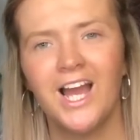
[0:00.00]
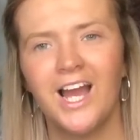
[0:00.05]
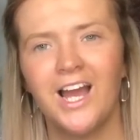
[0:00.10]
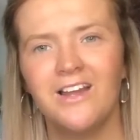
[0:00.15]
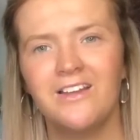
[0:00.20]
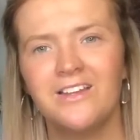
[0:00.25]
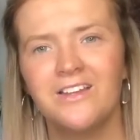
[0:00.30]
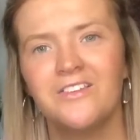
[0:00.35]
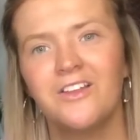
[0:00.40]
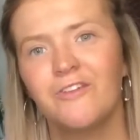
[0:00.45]

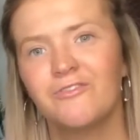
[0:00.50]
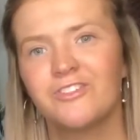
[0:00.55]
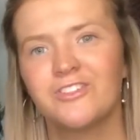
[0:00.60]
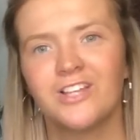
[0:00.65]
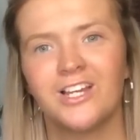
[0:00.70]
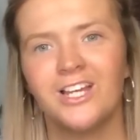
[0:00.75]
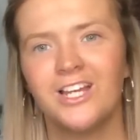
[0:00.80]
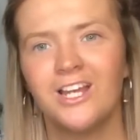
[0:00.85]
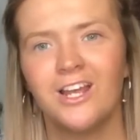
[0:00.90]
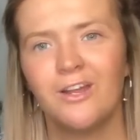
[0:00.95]
And then
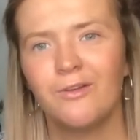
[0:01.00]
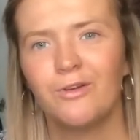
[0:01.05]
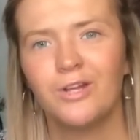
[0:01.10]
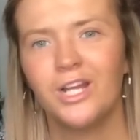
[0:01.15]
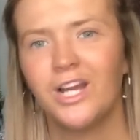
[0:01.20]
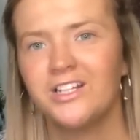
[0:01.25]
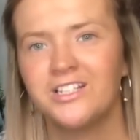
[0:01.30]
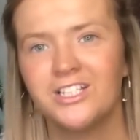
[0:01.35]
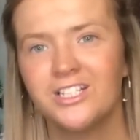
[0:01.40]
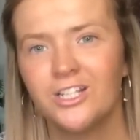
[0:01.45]
obviously he,
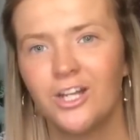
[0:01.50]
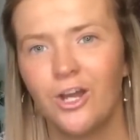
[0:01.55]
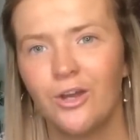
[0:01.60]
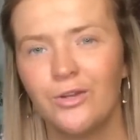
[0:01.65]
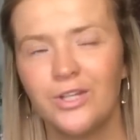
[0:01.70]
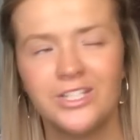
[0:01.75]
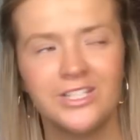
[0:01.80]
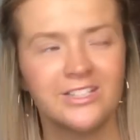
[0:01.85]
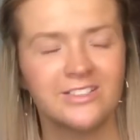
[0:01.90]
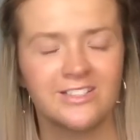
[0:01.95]
I didn't
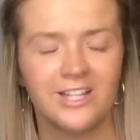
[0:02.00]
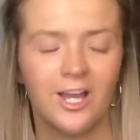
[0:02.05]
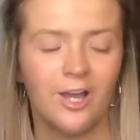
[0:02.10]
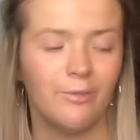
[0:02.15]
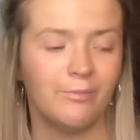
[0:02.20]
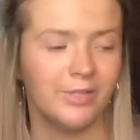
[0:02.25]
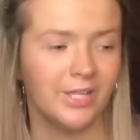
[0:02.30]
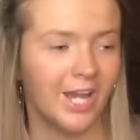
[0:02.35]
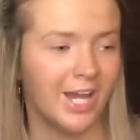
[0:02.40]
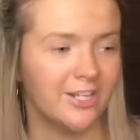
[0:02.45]
know, he didn't
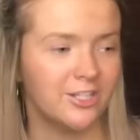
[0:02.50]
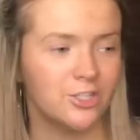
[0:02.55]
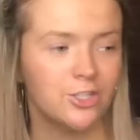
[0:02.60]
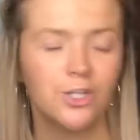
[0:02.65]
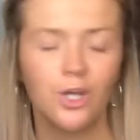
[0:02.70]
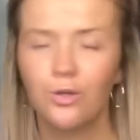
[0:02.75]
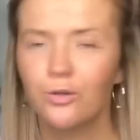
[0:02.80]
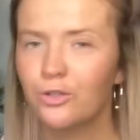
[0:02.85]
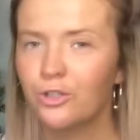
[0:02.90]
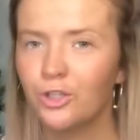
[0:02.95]
tell me, I had
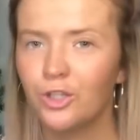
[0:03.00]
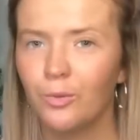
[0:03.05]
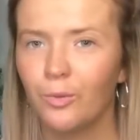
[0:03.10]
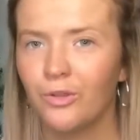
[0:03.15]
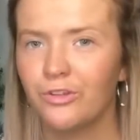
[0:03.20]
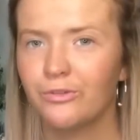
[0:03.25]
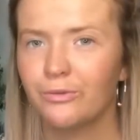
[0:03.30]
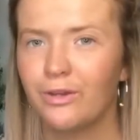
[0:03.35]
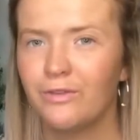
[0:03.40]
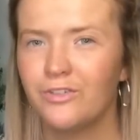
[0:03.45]
no clue
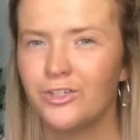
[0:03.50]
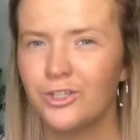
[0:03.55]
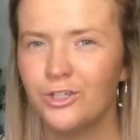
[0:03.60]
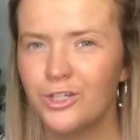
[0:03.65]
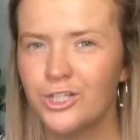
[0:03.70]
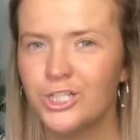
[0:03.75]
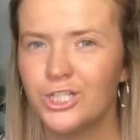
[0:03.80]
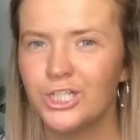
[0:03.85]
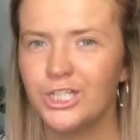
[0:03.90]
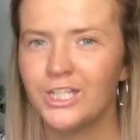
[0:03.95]
whatsoever.
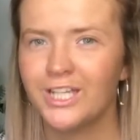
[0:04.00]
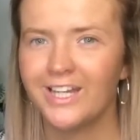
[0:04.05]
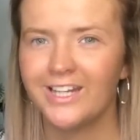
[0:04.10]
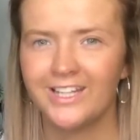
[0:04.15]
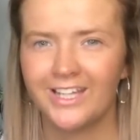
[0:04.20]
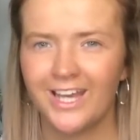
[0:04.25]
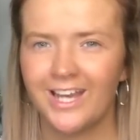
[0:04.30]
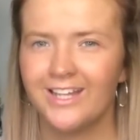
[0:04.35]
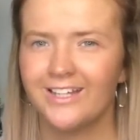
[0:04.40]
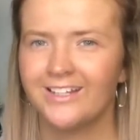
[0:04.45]
Usually you kind
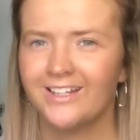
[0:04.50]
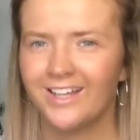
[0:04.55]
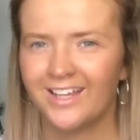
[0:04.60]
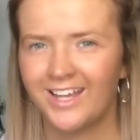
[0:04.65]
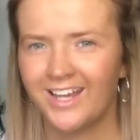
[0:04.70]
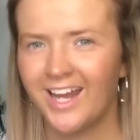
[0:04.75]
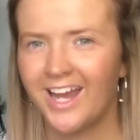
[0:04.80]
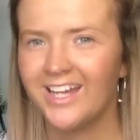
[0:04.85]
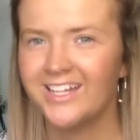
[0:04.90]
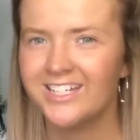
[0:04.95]
of get a,
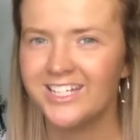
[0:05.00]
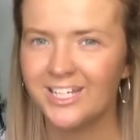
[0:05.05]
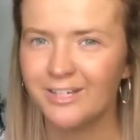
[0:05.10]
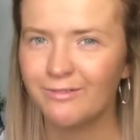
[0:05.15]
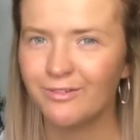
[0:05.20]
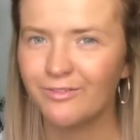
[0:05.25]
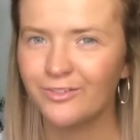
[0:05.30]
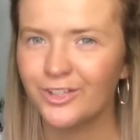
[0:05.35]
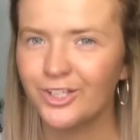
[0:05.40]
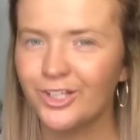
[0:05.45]
like an idea
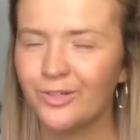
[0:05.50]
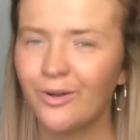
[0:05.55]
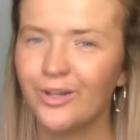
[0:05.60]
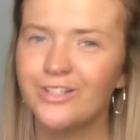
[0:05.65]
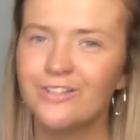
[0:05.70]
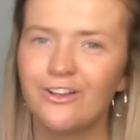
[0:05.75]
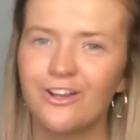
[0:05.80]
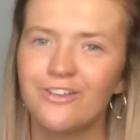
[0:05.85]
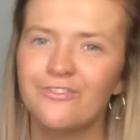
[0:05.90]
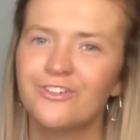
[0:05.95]
with Lou what
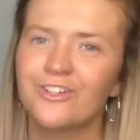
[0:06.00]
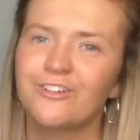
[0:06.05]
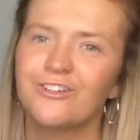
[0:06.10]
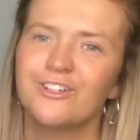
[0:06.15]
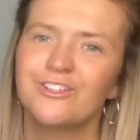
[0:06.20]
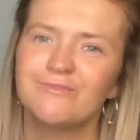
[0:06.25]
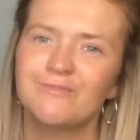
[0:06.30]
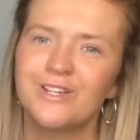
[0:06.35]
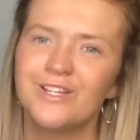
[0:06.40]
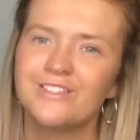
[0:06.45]
he's got you for
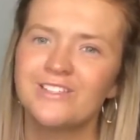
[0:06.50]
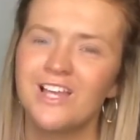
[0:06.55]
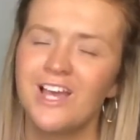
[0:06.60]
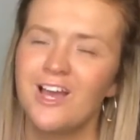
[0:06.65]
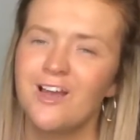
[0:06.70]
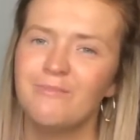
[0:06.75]
Christmas.